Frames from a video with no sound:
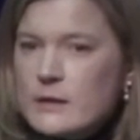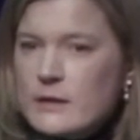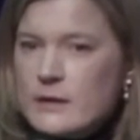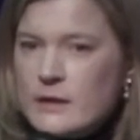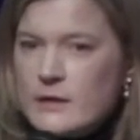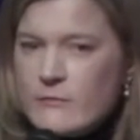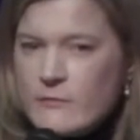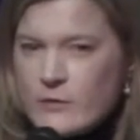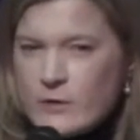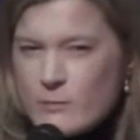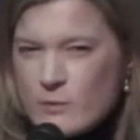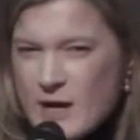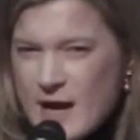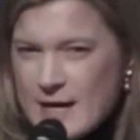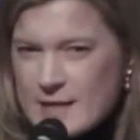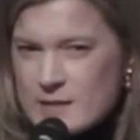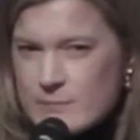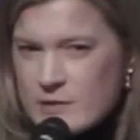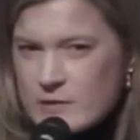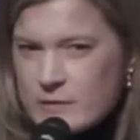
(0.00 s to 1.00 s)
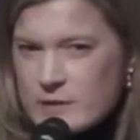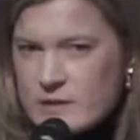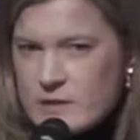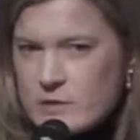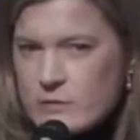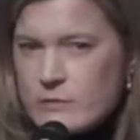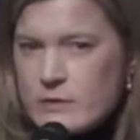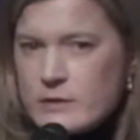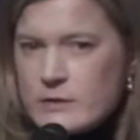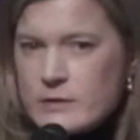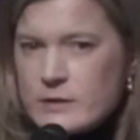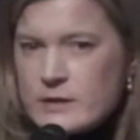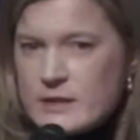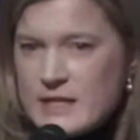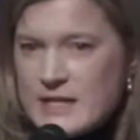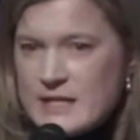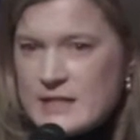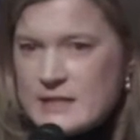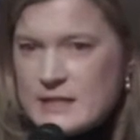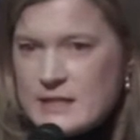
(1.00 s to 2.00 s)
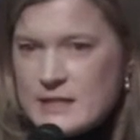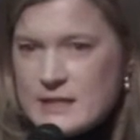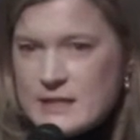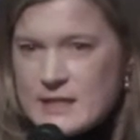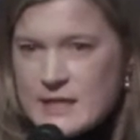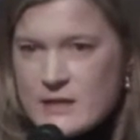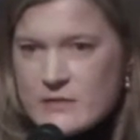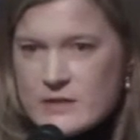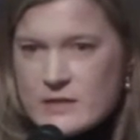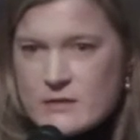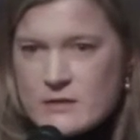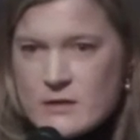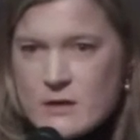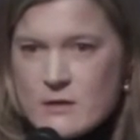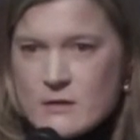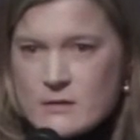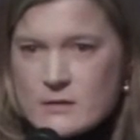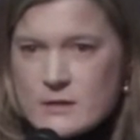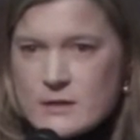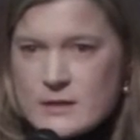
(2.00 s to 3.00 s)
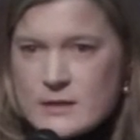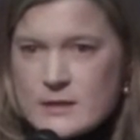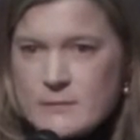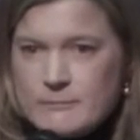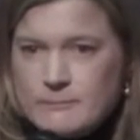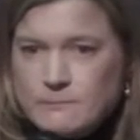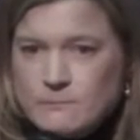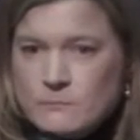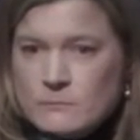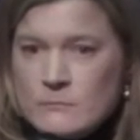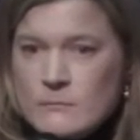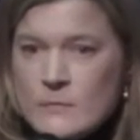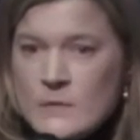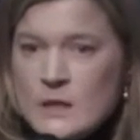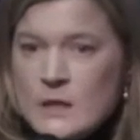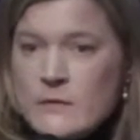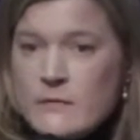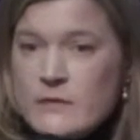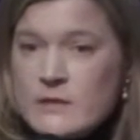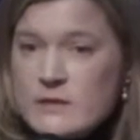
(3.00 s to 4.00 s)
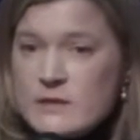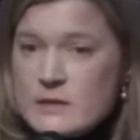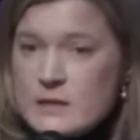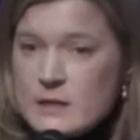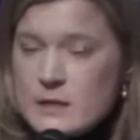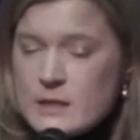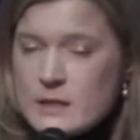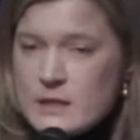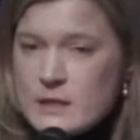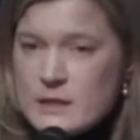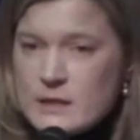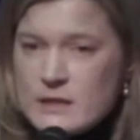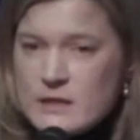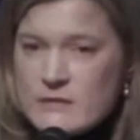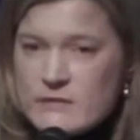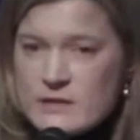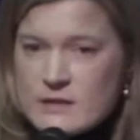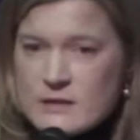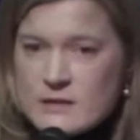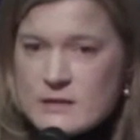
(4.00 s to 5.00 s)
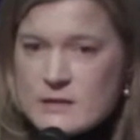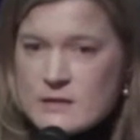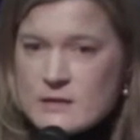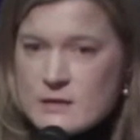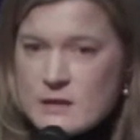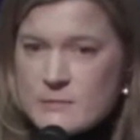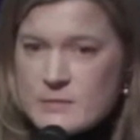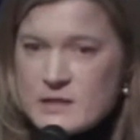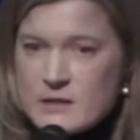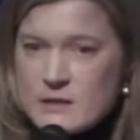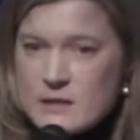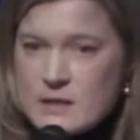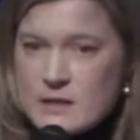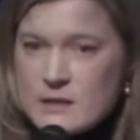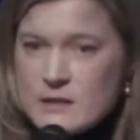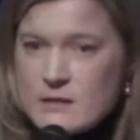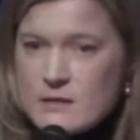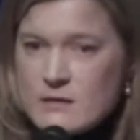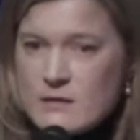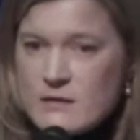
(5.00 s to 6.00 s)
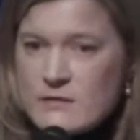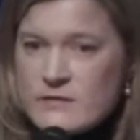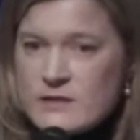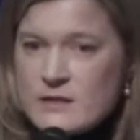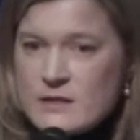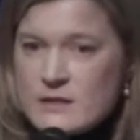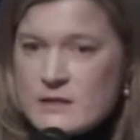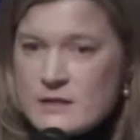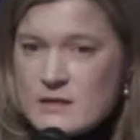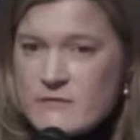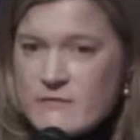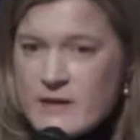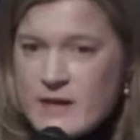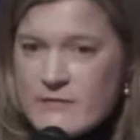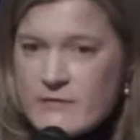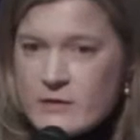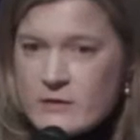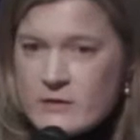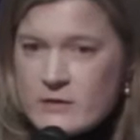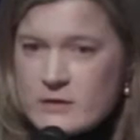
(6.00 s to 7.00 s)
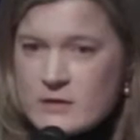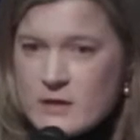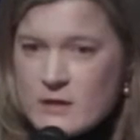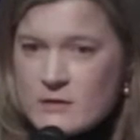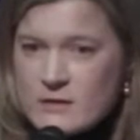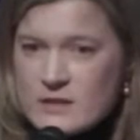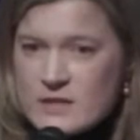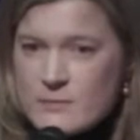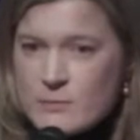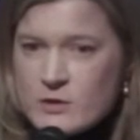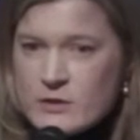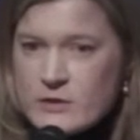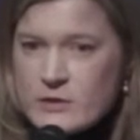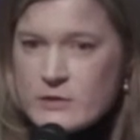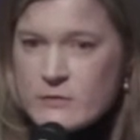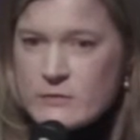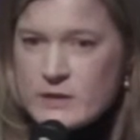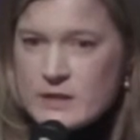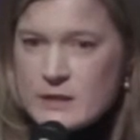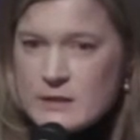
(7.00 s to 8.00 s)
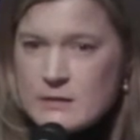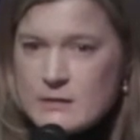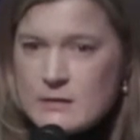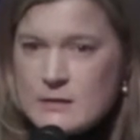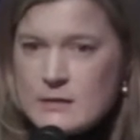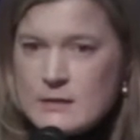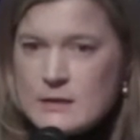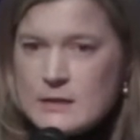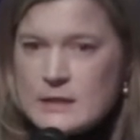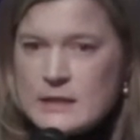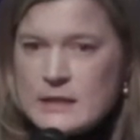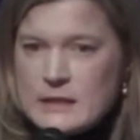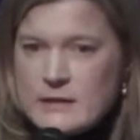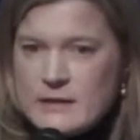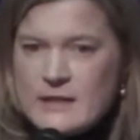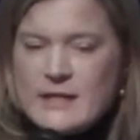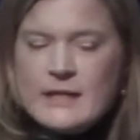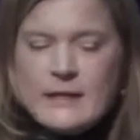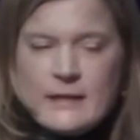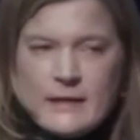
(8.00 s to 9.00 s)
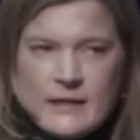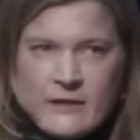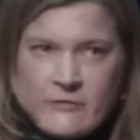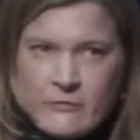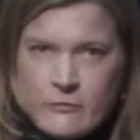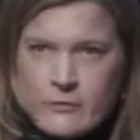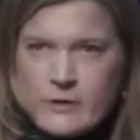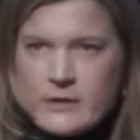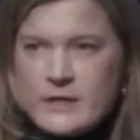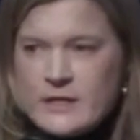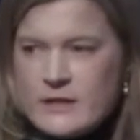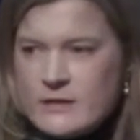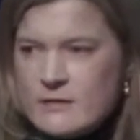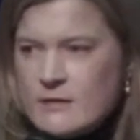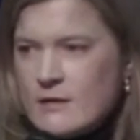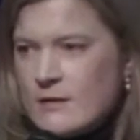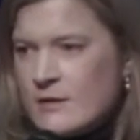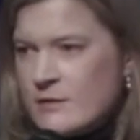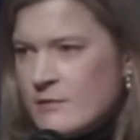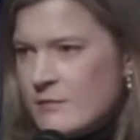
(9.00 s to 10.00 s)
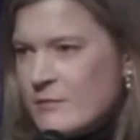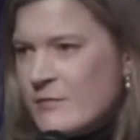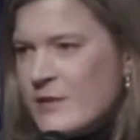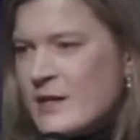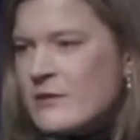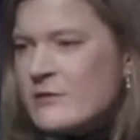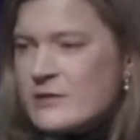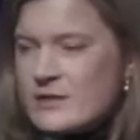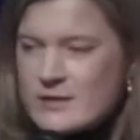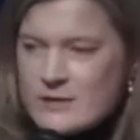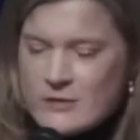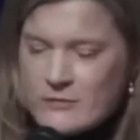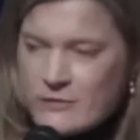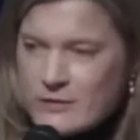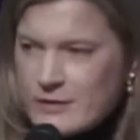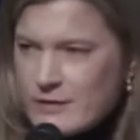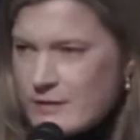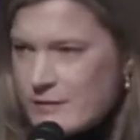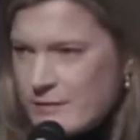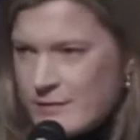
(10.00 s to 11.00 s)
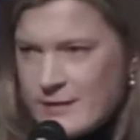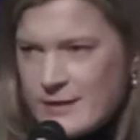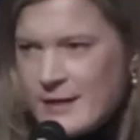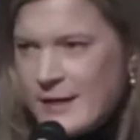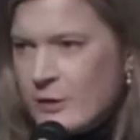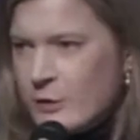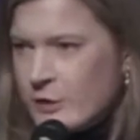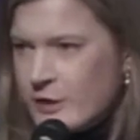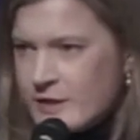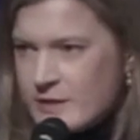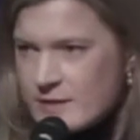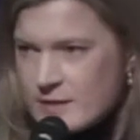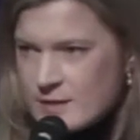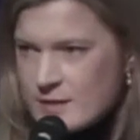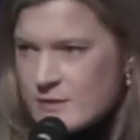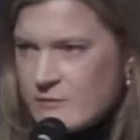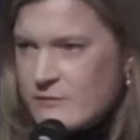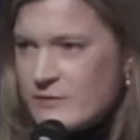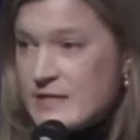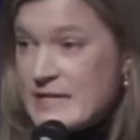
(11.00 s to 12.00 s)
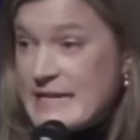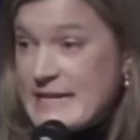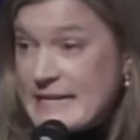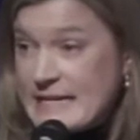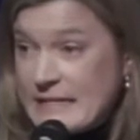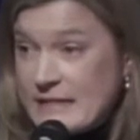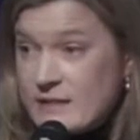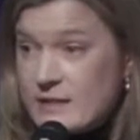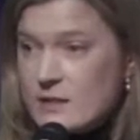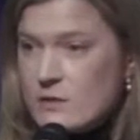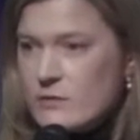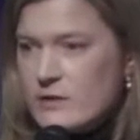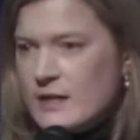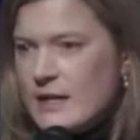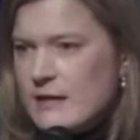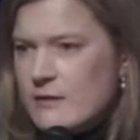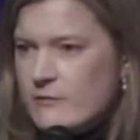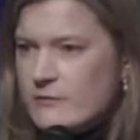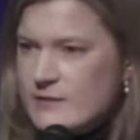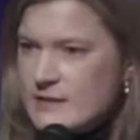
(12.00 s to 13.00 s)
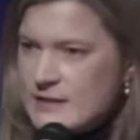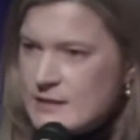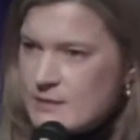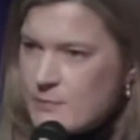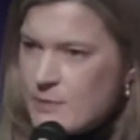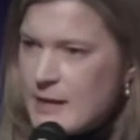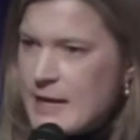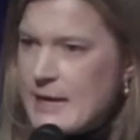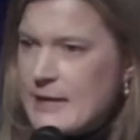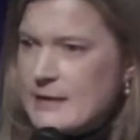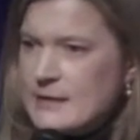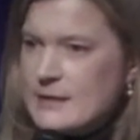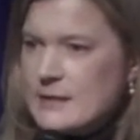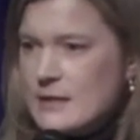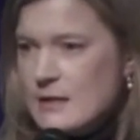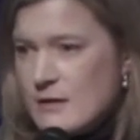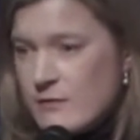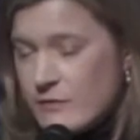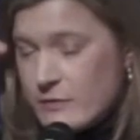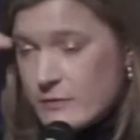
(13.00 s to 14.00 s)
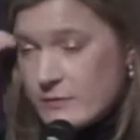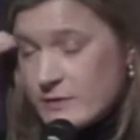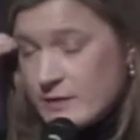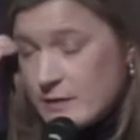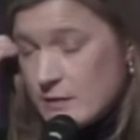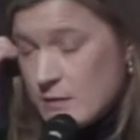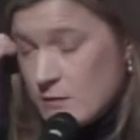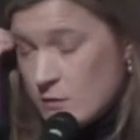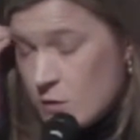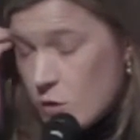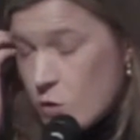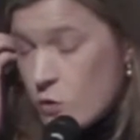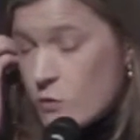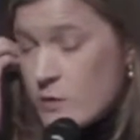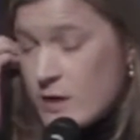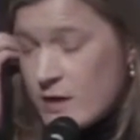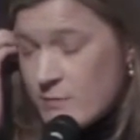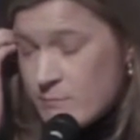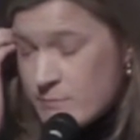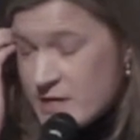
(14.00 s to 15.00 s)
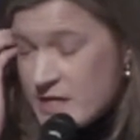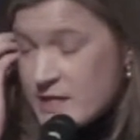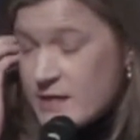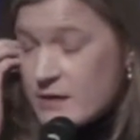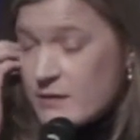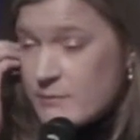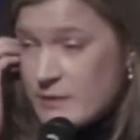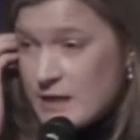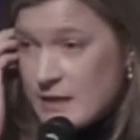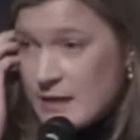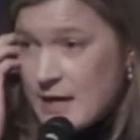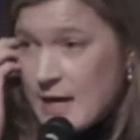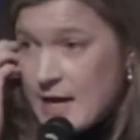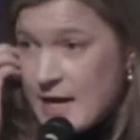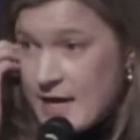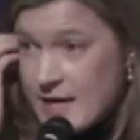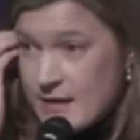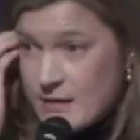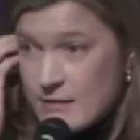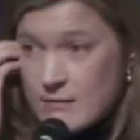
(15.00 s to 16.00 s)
for approximately $218,000. The city gives us a subsidy of $6,500 per unit if we're in, there's different areas of need, so it kind of depends. There's a low, a medium, and a high